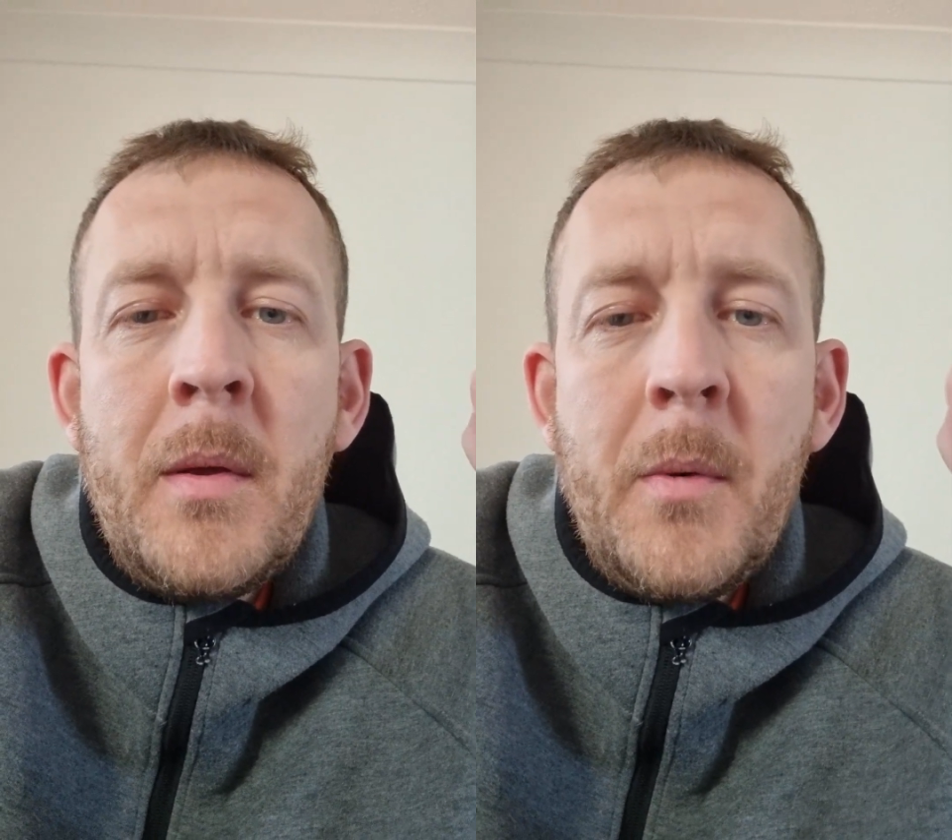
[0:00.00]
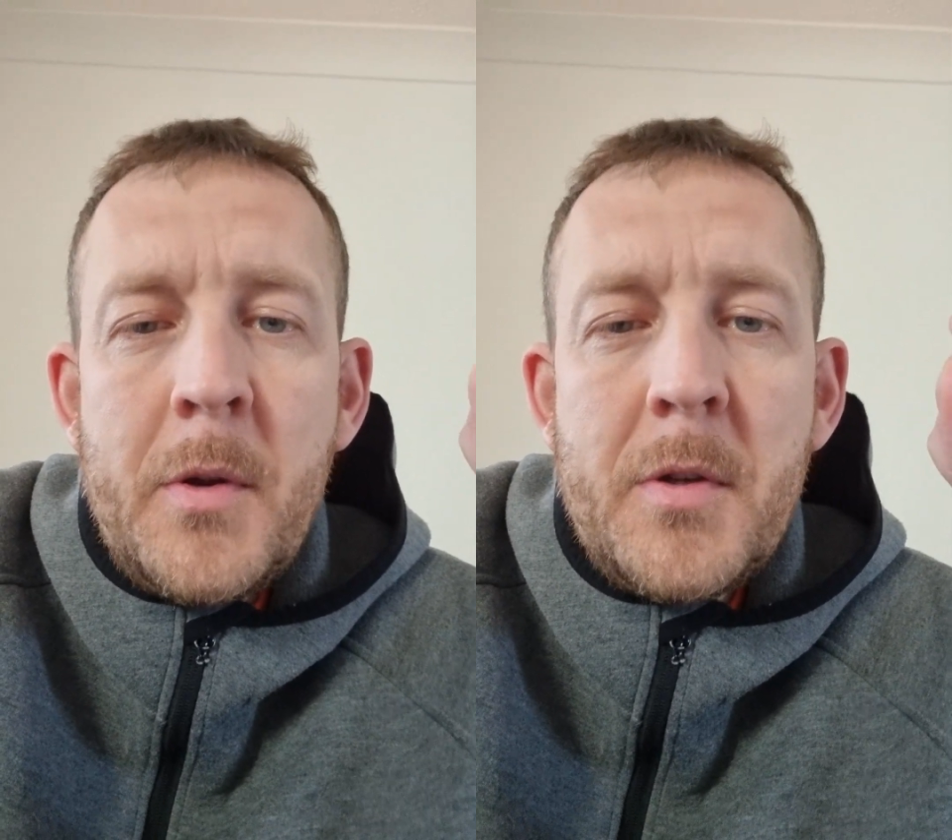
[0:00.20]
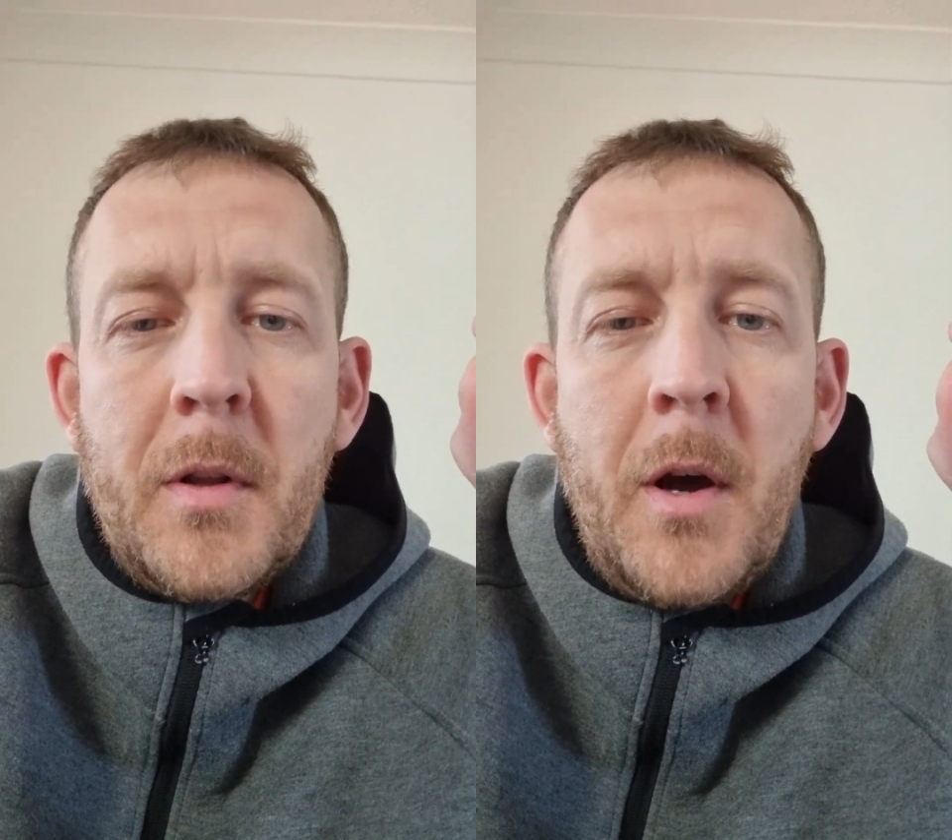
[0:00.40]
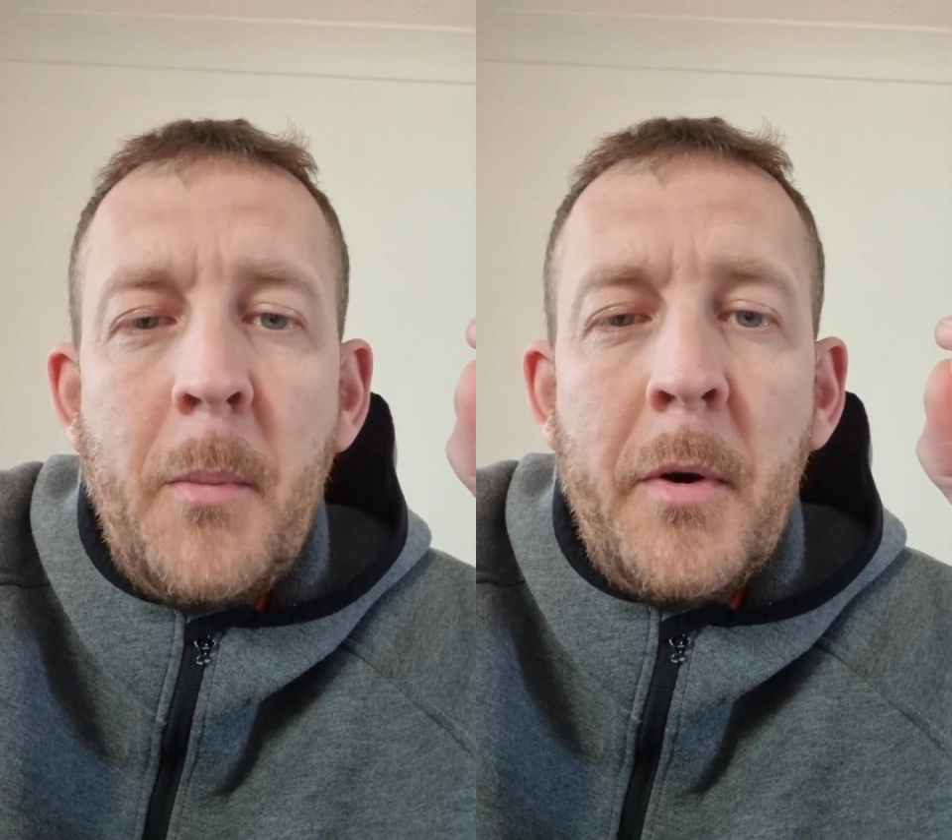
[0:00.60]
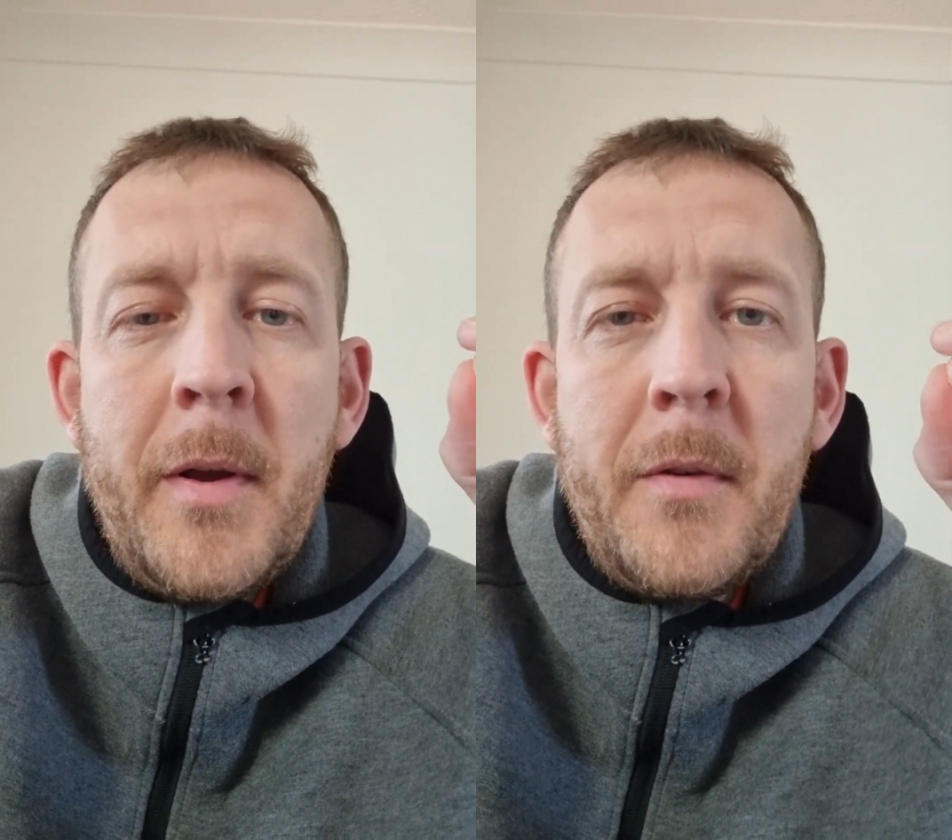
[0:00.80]
which is a lot of
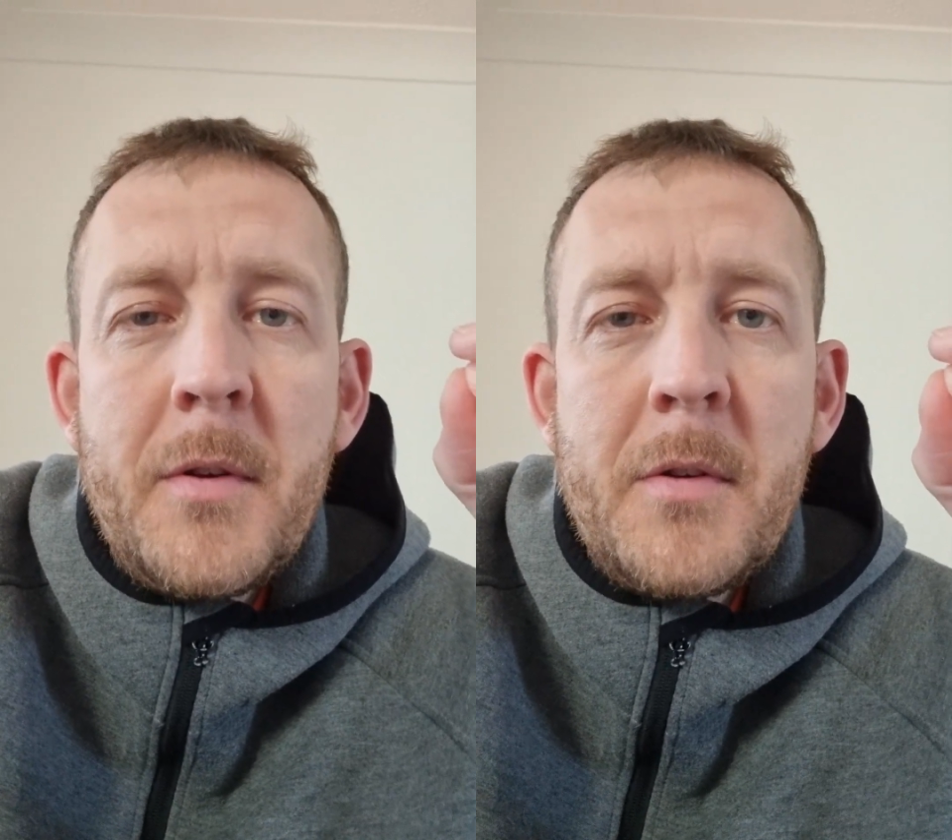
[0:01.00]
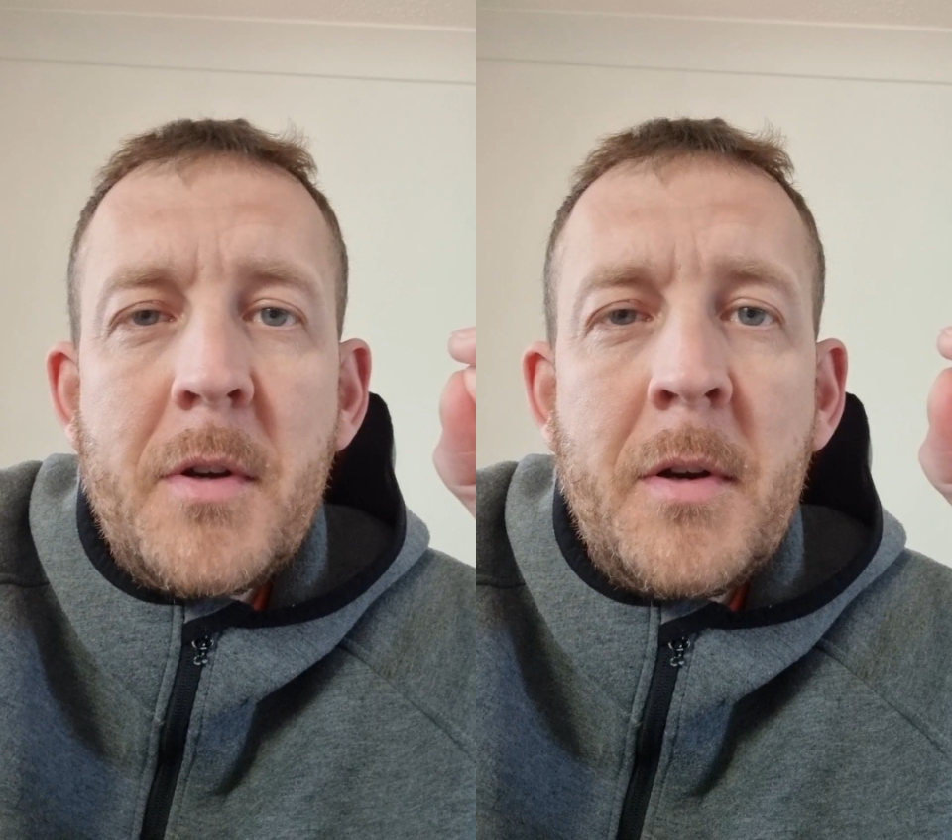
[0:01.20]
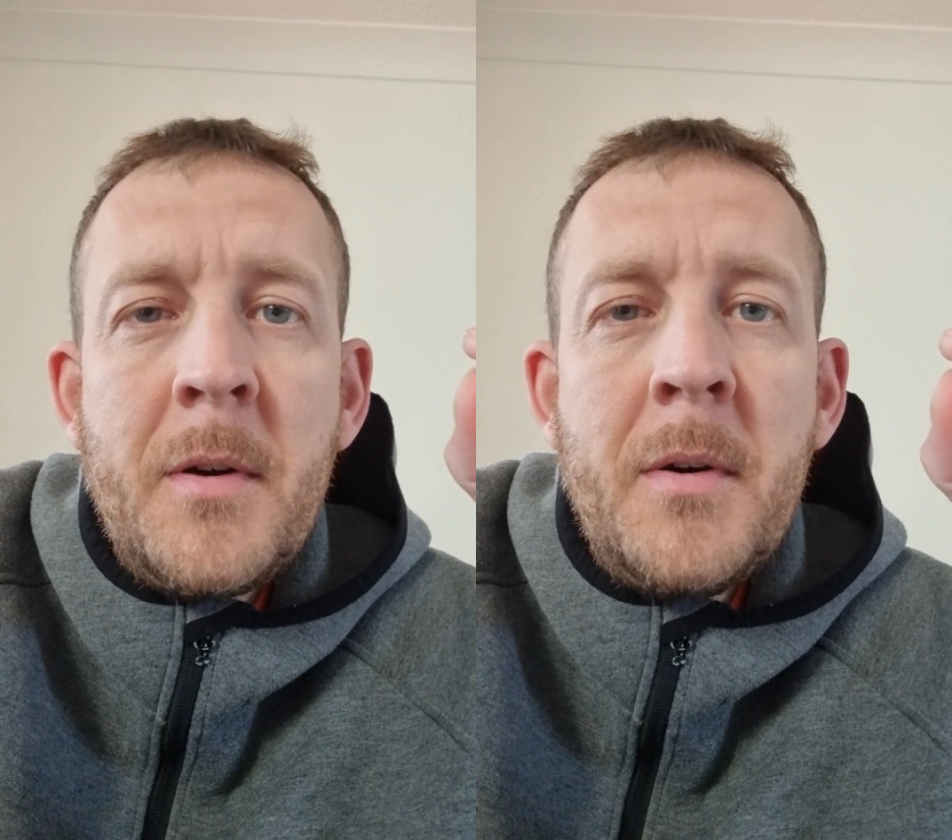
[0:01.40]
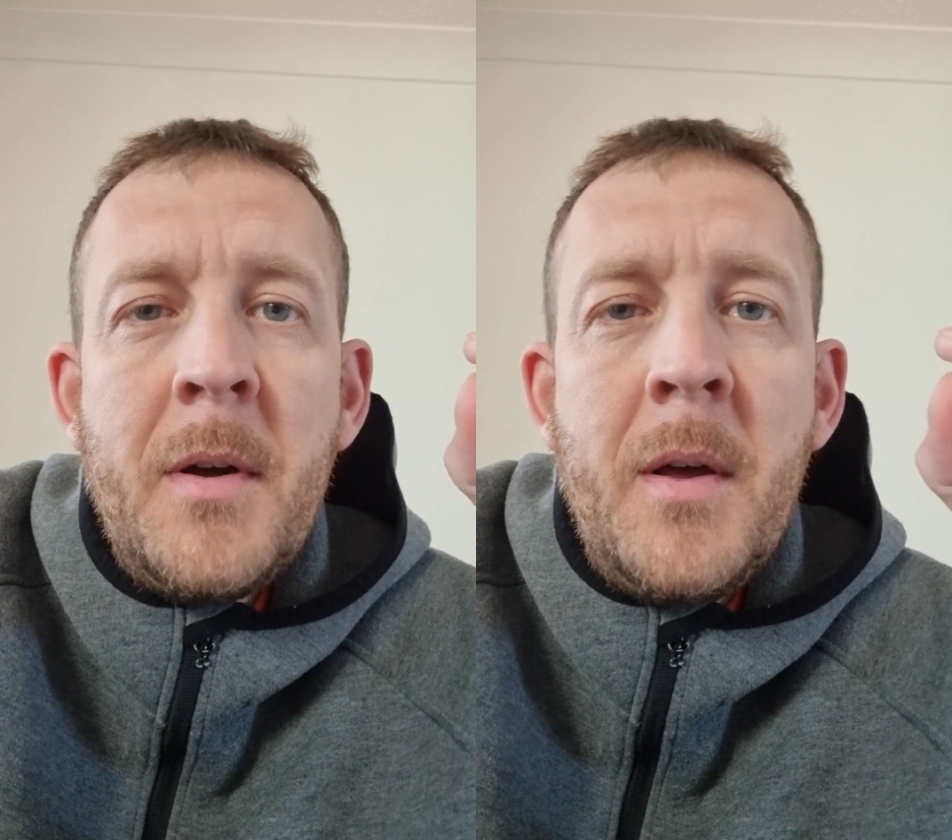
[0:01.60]
money, as you know